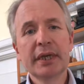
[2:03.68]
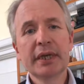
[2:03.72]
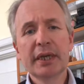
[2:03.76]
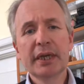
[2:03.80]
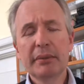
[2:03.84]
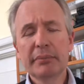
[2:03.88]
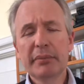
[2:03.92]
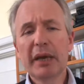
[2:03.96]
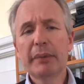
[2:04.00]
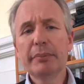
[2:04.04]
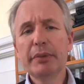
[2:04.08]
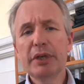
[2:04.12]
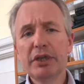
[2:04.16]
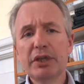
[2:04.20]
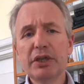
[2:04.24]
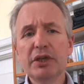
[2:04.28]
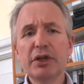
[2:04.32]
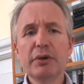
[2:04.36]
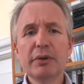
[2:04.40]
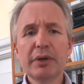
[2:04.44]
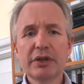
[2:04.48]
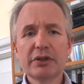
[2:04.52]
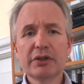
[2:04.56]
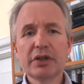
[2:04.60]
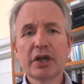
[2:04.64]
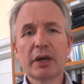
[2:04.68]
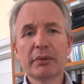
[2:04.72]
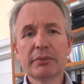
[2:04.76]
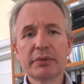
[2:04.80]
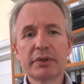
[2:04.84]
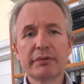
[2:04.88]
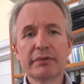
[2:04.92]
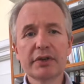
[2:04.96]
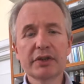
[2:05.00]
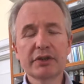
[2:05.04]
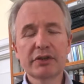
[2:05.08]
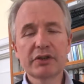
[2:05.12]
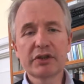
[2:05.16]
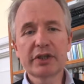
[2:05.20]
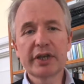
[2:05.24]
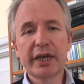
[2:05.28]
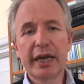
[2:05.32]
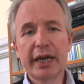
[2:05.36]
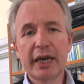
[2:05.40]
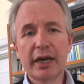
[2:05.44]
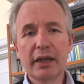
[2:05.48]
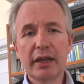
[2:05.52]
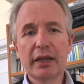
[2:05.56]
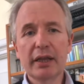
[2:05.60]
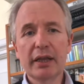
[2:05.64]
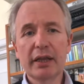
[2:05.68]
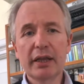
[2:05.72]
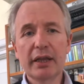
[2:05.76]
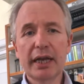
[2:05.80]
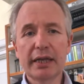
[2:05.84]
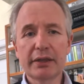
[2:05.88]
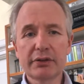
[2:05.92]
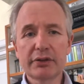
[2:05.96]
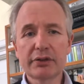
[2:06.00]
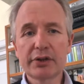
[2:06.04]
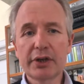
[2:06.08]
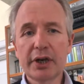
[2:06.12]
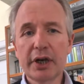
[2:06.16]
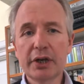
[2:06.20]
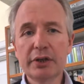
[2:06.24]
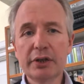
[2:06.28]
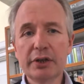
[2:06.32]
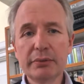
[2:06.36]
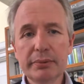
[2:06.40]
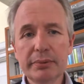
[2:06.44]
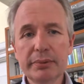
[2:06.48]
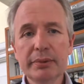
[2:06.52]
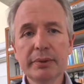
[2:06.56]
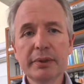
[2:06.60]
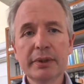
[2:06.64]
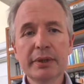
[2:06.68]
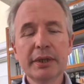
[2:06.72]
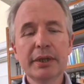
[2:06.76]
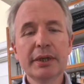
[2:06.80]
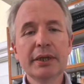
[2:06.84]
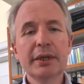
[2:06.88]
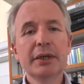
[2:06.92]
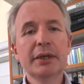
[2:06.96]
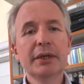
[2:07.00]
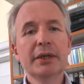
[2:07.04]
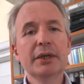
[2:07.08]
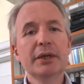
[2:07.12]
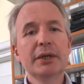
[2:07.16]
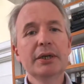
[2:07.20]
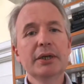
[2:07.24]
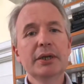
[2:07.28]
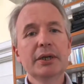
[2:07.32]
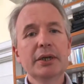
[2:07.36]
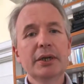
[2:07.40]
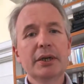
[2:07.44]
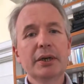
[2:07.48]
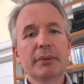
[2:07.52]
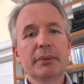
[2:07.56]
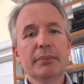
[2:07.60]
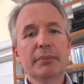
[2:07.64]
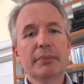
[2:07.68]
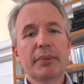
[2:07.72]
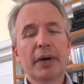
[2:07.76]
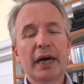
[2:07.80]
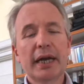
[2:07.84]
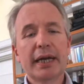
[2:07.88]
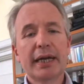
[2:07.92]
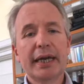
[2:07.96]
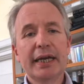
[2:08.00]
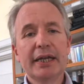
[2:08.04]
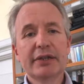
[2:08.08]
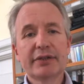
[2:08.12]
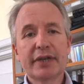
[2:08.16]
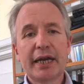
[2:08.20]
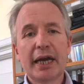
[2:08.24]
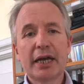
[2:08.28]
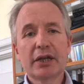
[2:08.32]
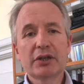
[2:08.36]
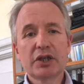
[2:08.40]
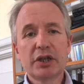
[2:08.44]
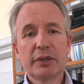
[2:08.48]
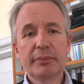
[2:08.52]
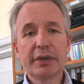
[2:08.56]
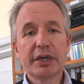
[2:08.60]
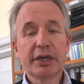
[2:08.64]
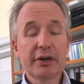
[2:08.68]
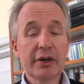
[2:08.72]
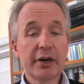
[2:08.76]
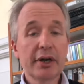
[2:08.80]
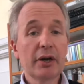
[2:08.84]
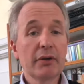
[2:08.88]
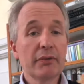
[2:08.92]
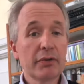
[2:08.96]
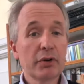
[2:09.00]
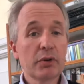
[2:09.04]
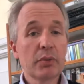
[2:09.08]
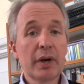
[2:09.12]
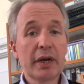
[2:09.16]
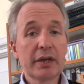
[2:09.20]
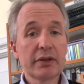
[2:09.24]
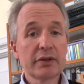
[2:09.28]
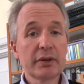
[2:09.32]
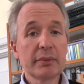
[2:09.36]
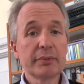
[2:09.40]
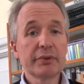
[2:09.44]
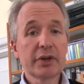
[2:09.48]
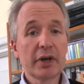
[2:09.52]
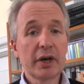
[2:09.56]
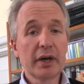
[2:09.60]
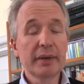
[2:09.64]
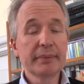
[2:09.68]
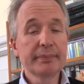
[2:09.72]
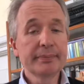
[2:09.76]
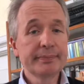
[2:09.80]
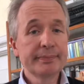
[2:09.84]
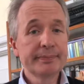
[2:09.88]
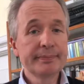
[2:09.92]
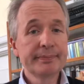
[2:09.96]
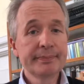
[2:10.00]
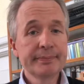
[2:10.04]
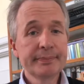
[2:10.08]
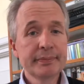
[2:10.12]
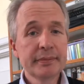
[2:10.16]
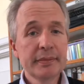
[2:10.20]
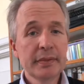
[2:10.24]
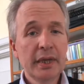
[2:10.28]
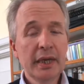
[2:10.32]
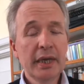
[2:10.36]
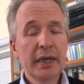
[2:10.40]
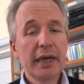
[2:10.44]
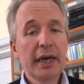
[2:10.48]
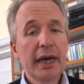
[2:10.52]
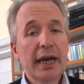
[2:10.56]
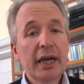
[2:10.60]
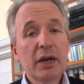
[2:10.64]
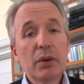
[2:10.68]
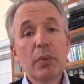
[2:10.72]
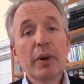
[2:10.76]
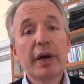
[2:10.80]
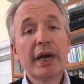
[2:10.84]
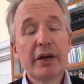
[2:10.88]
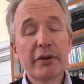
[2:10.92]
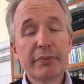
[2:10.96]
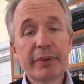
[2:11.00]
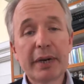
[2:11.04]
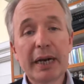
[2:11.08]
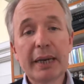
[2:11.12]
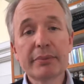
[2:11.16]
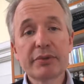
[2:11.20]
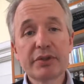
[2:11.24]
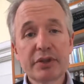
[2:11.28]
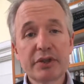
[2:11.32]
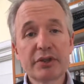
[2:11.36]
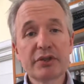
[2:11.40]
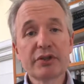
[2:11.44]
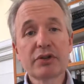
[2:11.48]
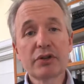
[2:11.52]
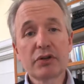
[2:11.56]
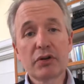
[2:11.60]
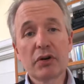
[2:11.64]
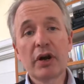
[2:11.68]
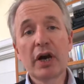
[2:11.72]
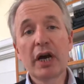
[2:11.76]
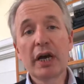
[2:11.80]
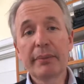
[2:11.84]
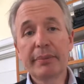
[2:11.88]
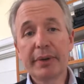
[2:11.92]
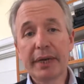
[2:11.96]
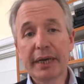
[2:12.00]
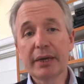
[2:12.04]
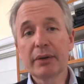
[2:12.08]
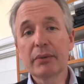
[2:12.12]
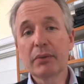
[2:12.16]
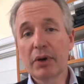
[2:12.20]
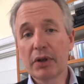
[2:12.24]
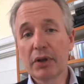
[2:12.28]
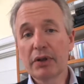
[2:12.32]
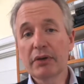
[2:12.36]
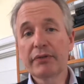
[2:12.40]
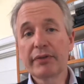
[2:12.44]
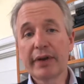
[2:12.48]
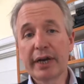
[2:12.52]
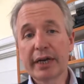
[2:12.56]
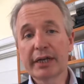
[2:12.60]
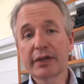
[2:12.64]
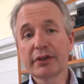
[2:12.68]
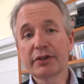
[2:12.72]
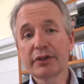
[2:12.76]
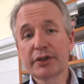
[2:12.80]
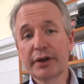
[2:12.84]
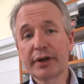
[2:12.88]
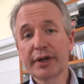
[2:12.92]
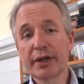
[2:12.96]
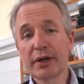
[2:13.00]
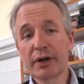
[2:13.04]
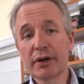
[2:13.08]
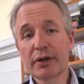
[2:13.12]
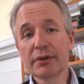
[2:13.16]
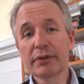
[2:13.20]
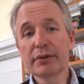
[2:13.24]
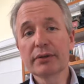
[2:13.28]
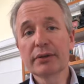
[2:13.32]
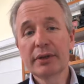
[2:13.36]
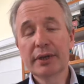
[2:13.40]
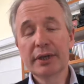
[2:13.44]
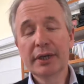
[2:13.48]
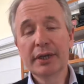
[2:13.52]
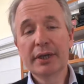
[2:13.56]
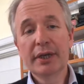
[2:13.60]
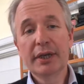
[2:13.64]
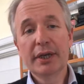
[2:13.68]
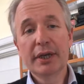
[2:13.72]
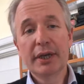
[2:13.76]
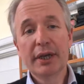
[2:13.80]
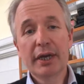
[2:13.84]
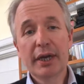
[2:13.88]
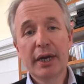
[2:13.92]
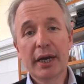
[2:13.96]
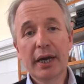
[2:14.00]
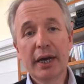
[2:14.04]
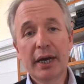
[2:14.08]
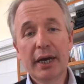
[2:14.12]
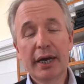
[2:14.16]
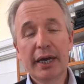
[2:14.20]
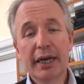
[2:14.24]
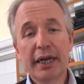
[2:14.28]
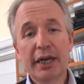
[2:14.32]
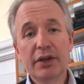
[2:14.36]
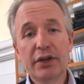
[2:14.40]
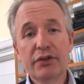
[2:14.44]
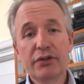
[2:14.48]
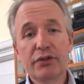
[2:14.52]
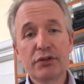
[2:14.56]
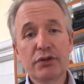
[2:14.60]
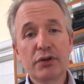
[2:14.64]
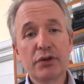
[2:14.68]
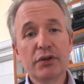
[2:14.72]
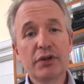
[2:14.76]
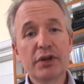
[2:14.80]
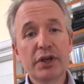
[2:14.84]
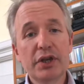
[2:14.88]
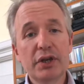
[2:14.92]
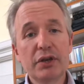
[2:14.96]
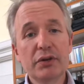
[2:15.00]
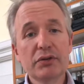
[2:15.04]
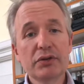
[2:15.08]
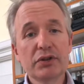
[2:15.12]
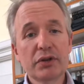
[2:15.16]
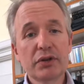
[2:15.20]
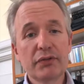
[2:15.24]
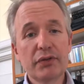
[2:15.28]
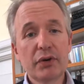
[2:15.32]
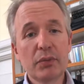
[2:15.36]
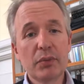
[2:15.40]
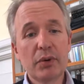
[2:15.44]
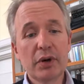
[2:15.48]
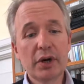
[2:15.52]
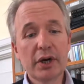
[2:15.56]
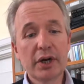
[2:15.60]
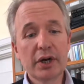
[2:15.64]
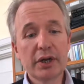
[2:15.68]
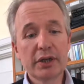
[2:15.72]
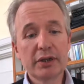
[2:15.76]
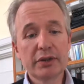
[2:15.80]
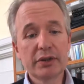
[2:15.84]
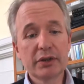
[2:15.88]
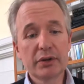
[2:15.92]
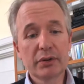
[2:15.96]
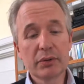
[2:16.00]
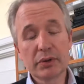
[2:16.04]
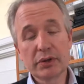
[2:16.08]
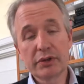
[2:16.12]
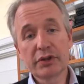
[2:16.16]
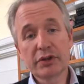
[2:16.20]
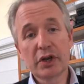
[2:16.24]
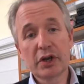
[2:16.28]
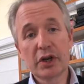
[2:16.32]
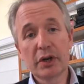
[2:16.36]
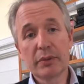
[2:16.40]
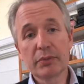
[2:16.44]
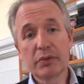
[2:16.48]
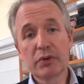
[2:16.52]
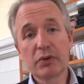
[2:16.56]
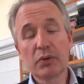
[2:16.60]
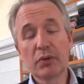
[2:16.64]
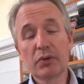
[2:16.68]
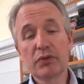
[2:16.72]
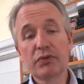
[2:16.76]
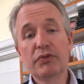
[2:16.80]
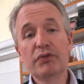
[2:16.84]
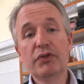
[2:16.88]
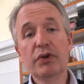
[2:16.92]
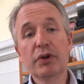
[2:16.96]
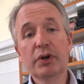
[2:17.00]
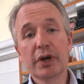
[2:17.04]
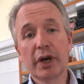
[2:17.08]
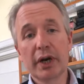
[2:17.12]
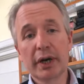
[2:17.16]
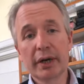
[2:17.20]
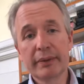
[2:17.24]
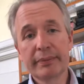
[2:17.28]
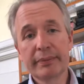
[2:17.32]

Maybe new in terms of its scale and scope, but it's actually been going on for quite some time. And a way of perhaps describing what the feck is going on is through the use of a word or a term called VUCA,